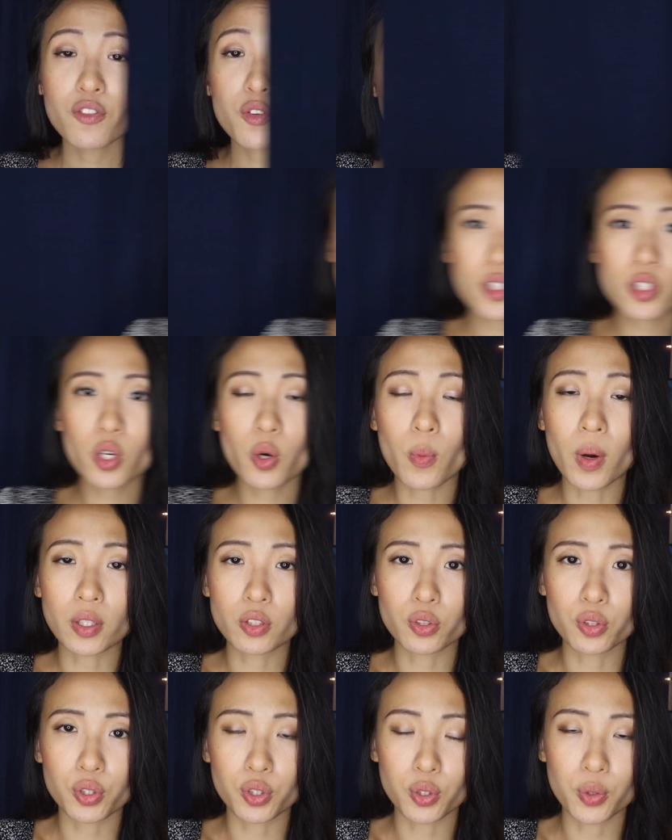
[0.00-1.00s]
the first thing you'll want
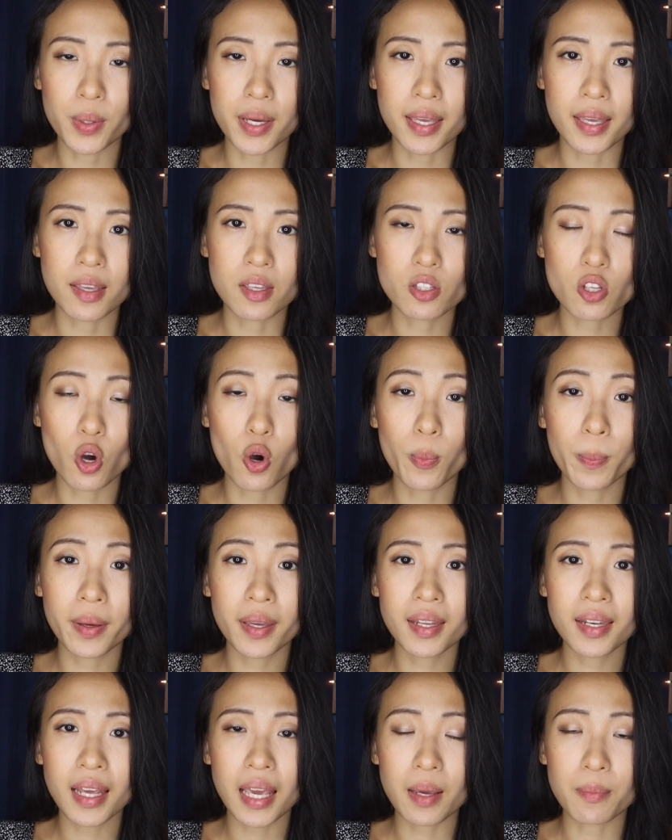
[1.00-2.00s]
to do is
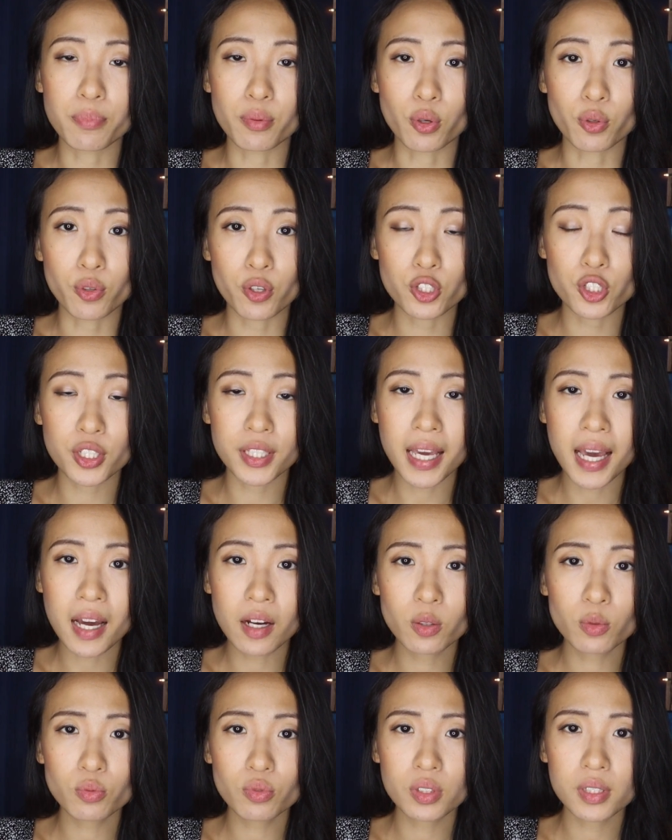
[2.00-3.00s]
open a brokerage
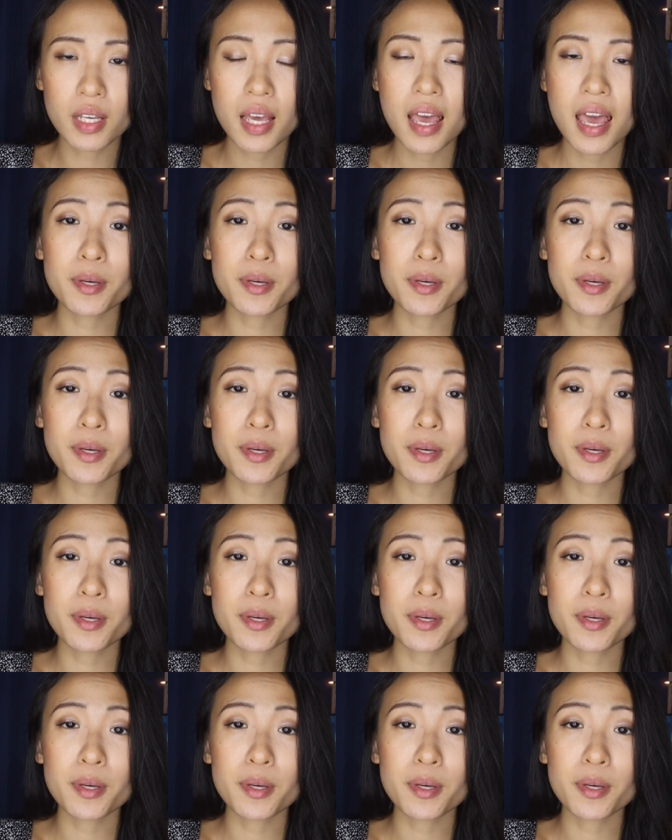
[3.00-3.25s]
account.